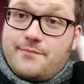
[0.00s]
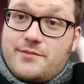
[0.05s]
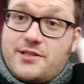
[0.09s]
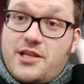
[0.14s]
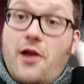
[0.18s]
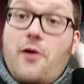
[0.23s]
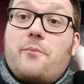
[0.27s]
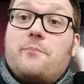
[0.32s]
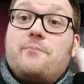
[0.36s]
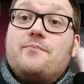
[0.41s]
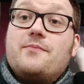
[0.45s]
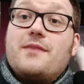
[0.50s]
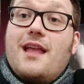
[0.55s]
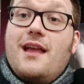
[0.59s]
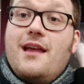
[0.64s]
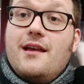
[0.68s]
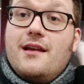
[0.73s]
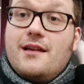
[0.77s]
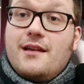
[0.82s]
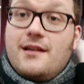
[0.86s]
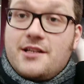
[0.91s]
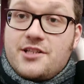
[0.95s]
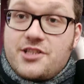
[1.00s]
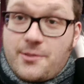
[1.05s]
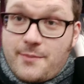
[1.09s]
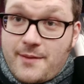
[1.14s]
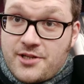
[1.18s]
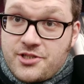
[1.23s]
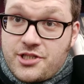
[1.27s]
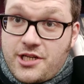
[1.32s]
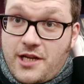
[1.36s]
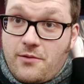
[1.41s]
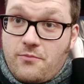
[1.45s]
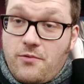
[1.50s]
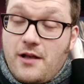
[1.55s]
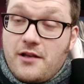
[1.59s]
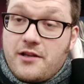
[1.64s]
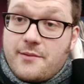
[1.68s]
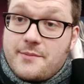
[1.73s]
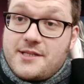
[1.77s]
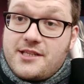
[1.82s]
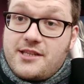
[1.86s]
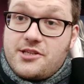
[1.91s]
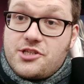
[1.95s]
So, Jumanji,
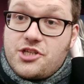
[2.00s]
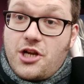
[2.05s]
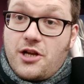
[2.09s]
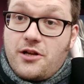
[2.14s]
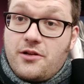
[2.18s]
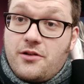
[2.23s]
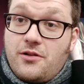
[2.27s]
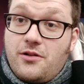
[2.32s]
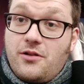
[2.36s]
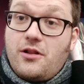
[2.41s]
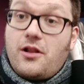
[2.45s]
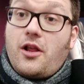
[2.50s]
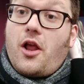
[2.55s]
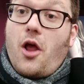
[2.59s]
Welcome to the Jungle,